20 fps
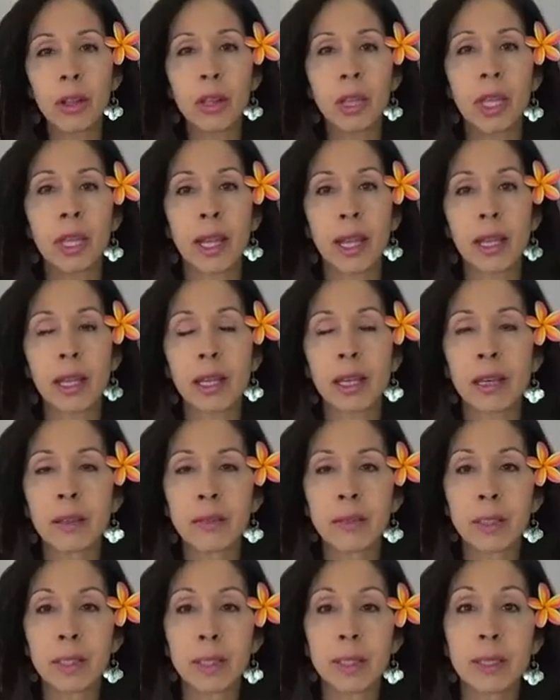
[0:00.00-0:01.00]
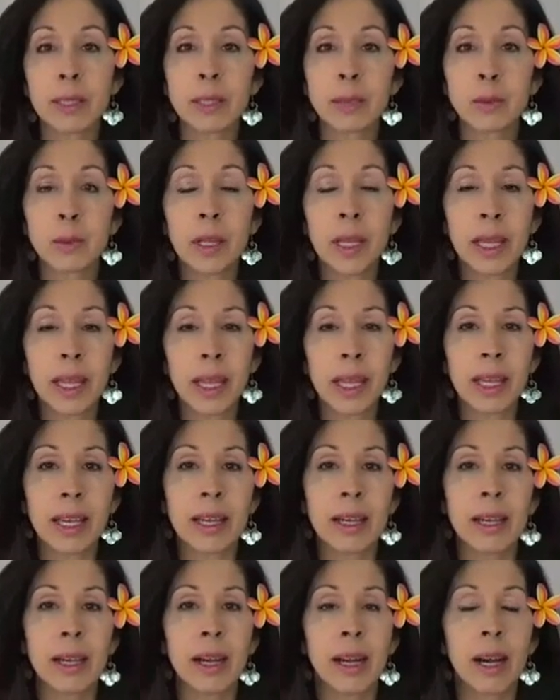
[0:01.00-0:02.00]
that I covered this week,
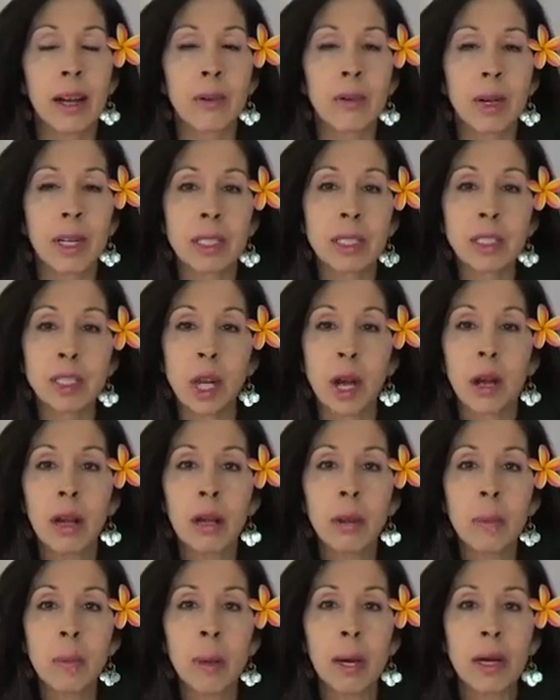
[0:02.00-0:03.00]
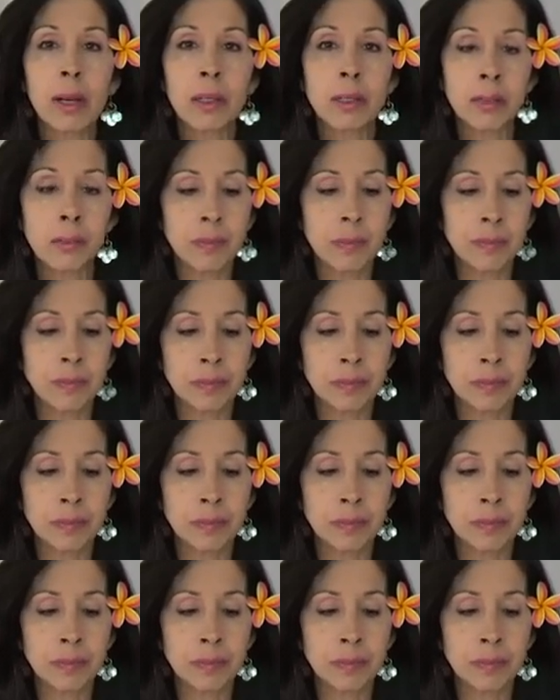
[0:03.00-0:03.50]
I want to talk about